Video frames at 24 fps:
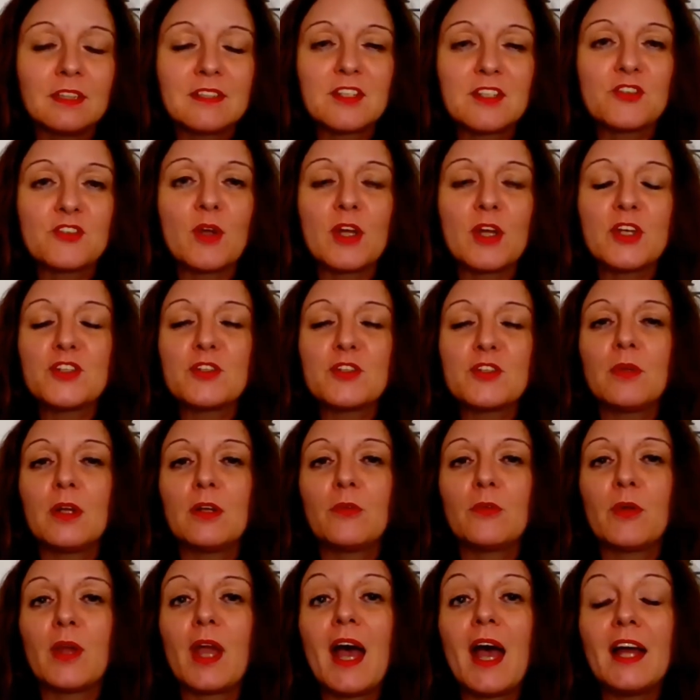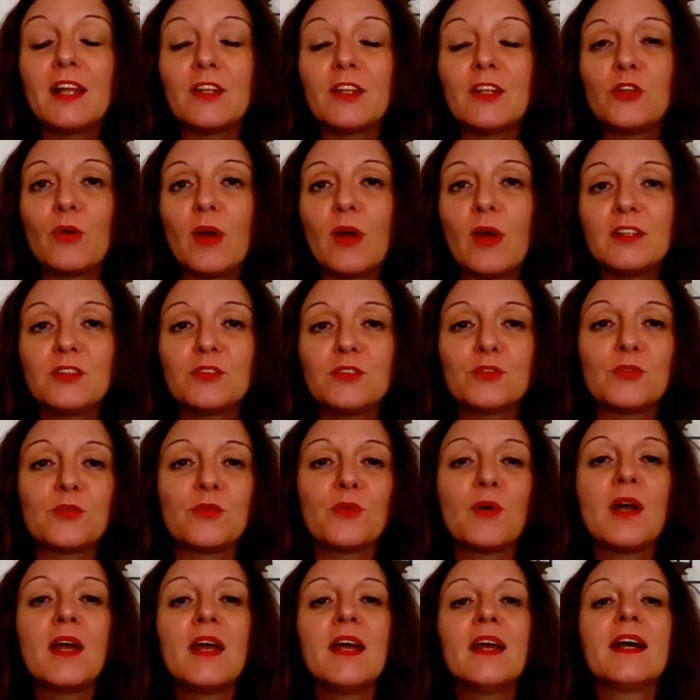the situation where you had
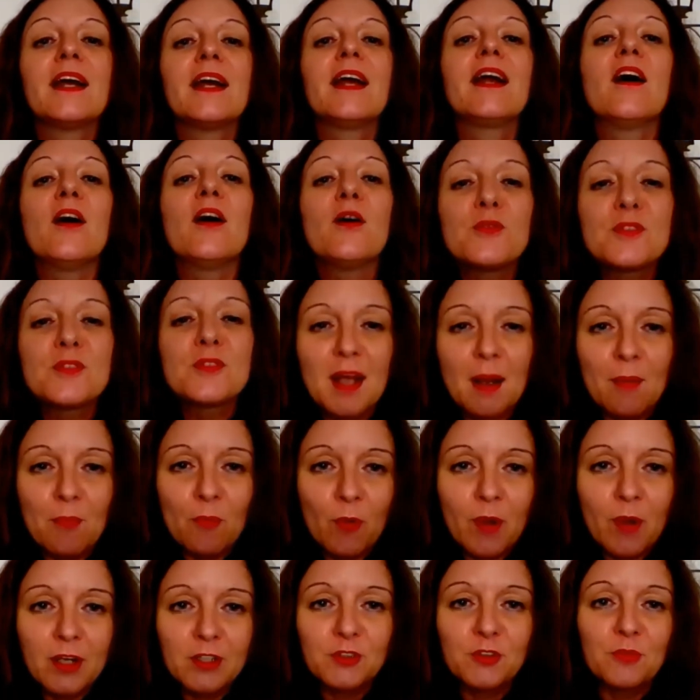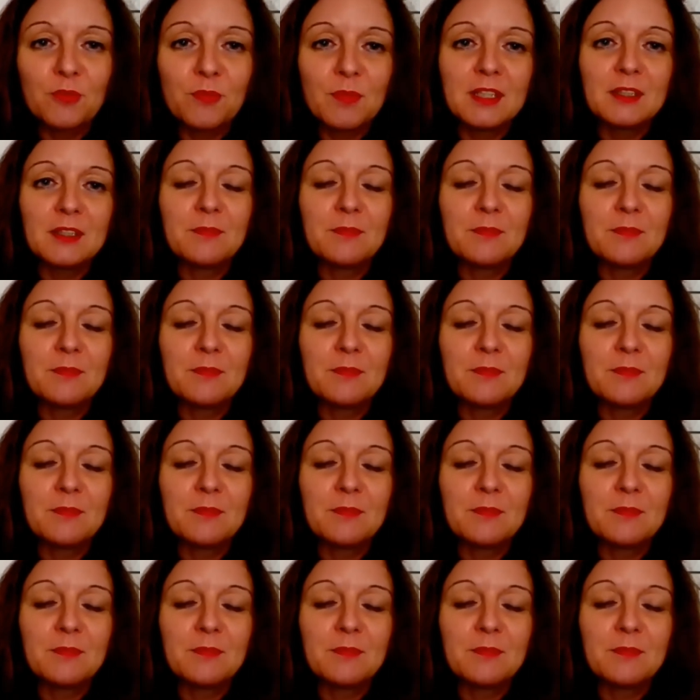to go somewhere to